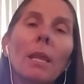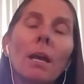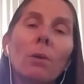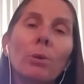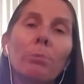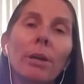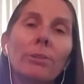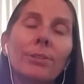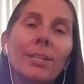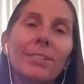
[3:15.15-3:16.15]

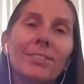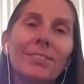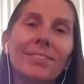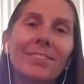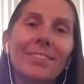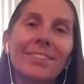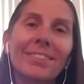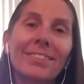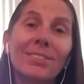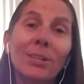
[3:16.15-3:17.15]
rebounder does.
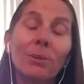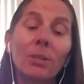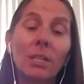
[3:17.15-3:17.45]
So